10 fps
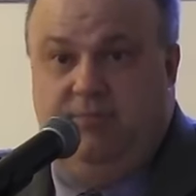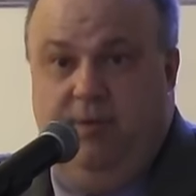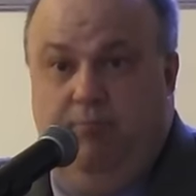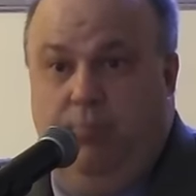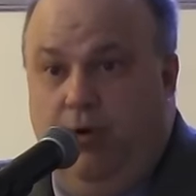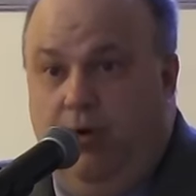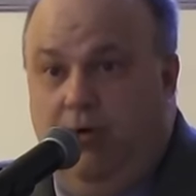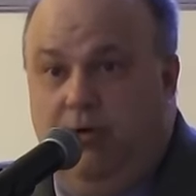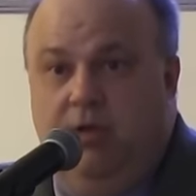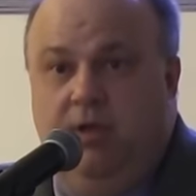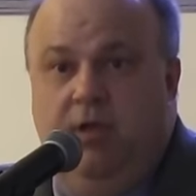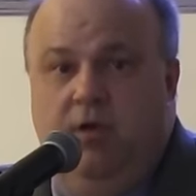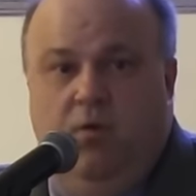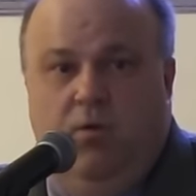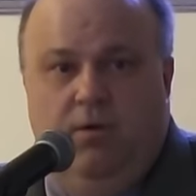has been burned,
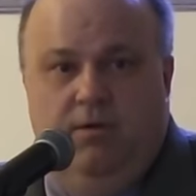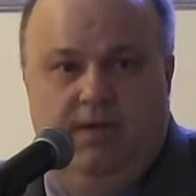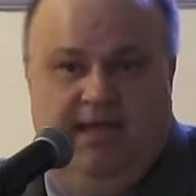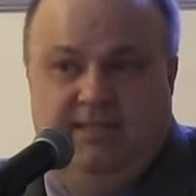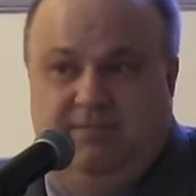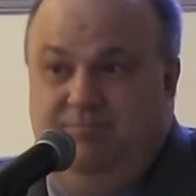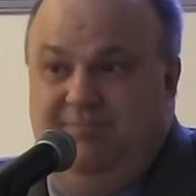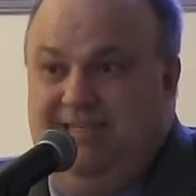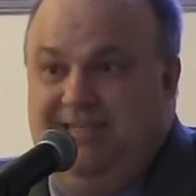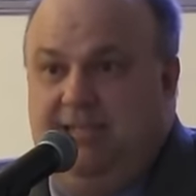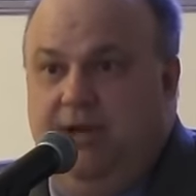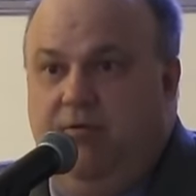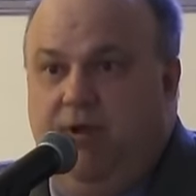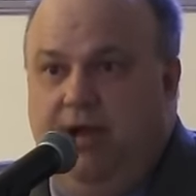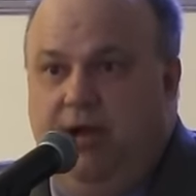or has
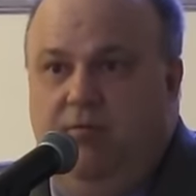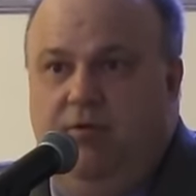disintegrated